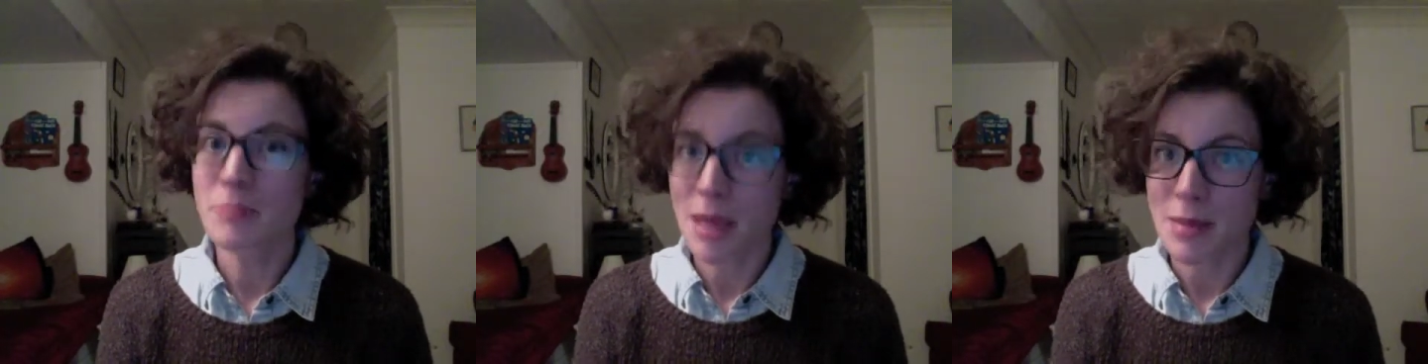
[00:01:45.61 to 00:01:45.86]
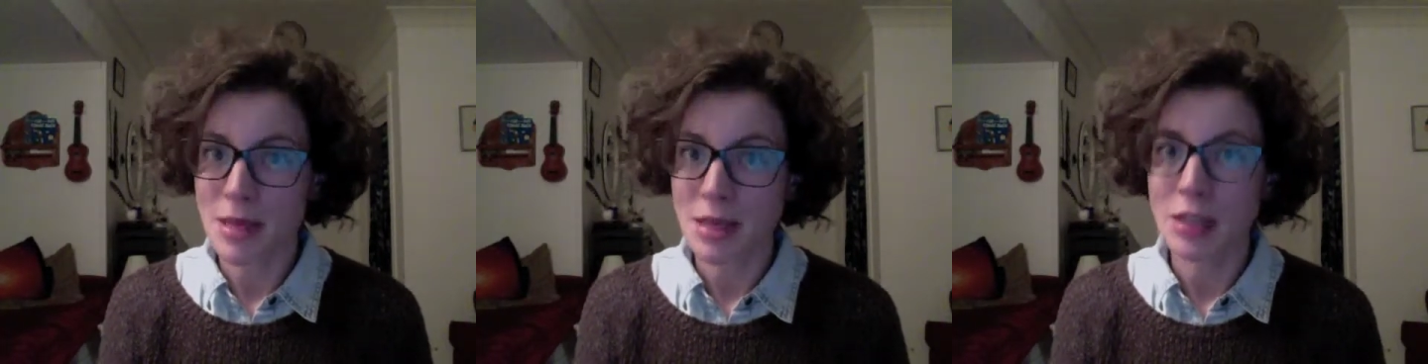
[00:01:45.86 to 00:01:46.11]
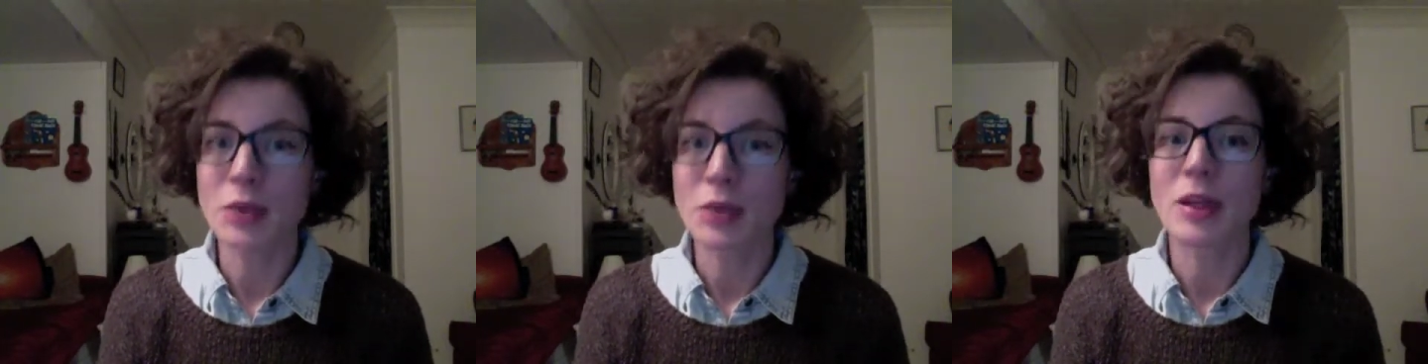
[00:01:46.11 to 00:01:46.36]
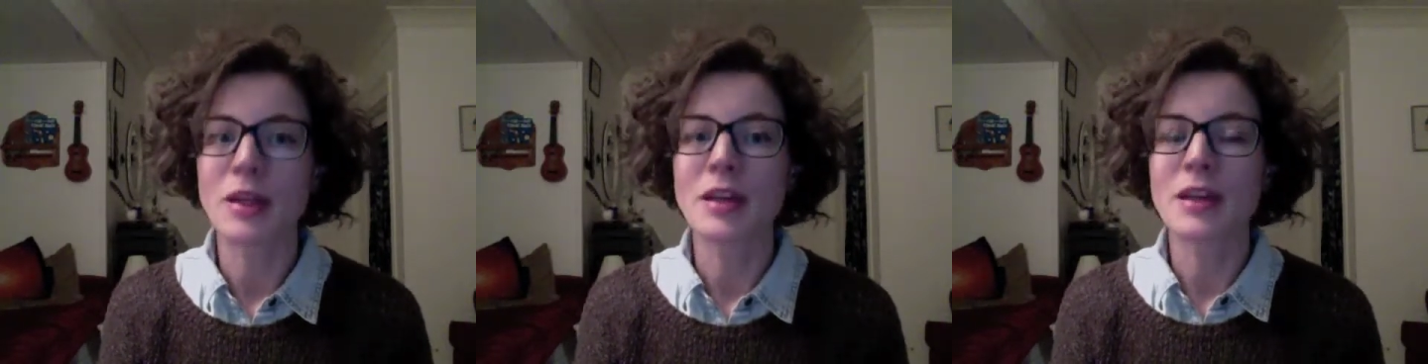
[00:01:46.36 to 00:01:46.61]
baby
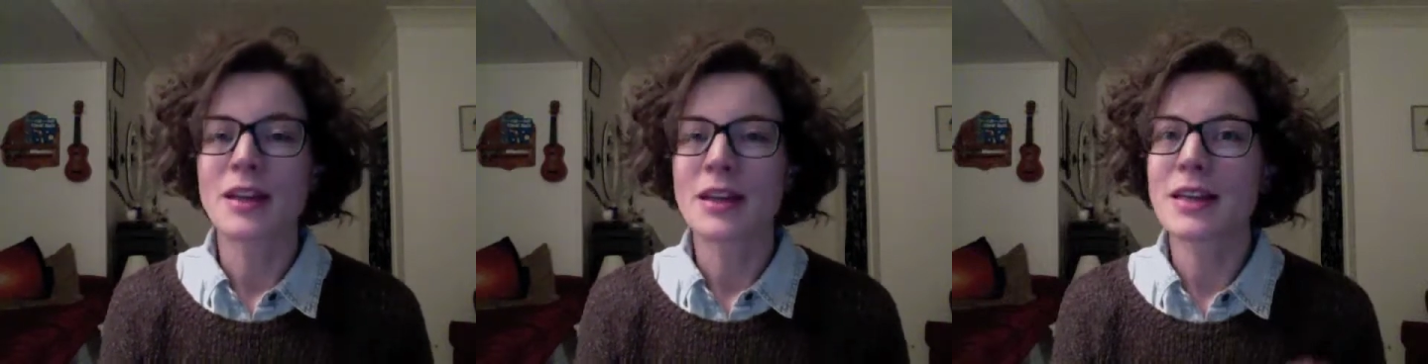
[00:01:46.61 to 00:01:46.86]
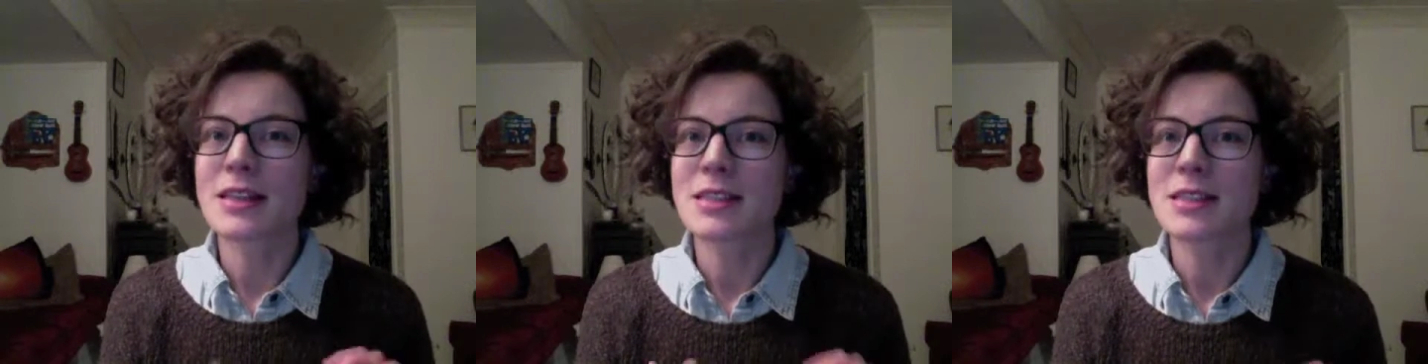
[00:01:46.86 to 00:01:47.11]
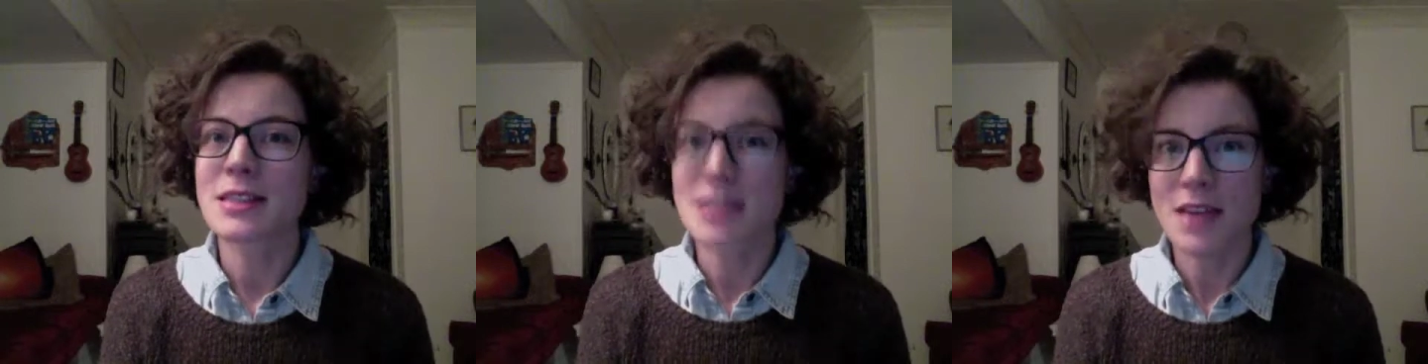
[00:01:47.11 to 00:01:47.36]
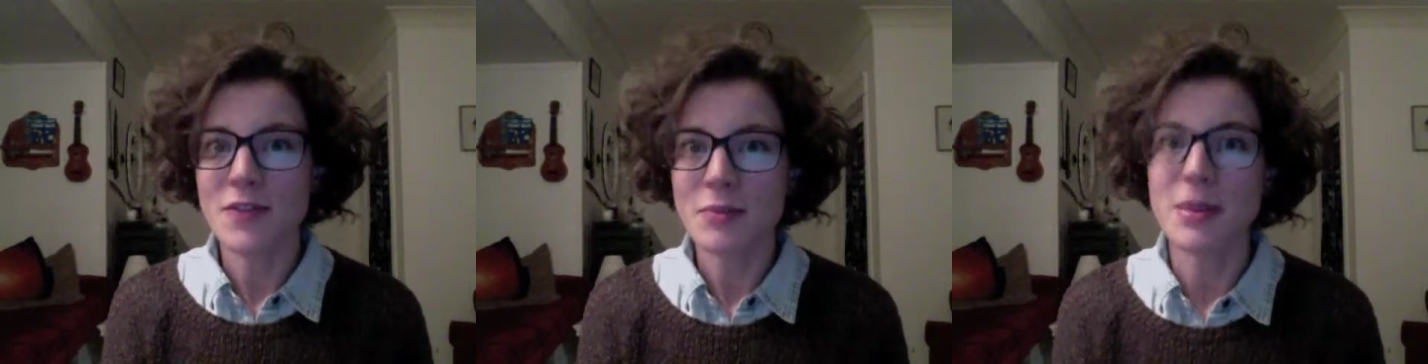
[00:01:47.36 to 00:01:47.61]
included, is
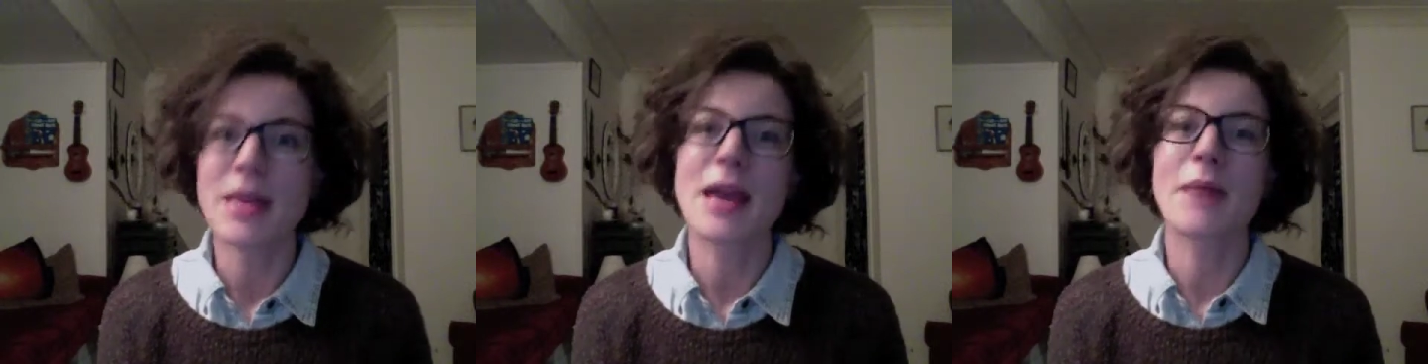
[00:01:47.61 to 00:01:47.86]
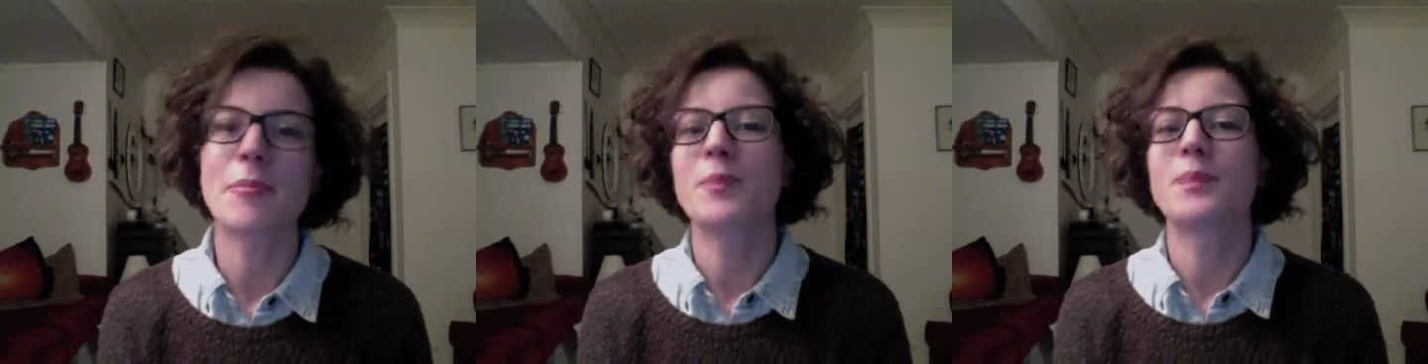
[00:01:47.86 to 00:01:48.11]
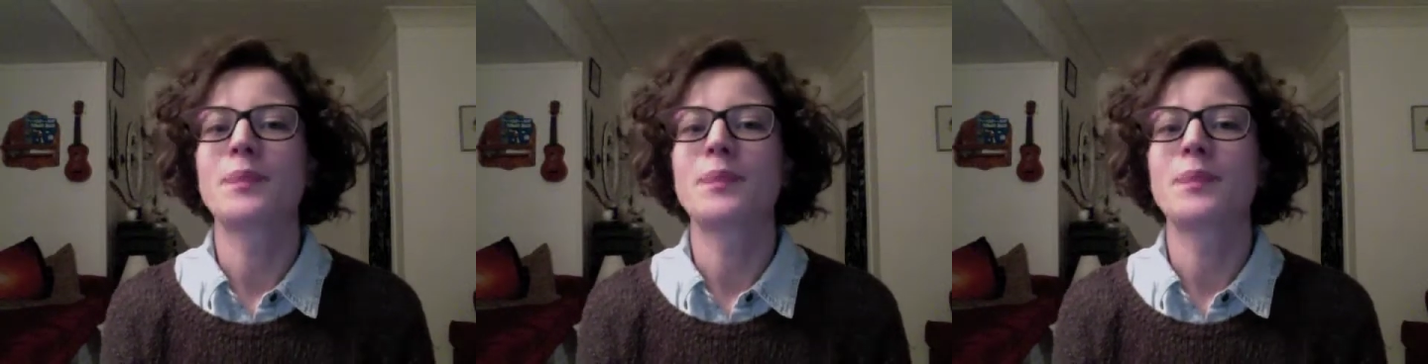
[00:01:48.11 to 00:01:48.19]
7 p.m.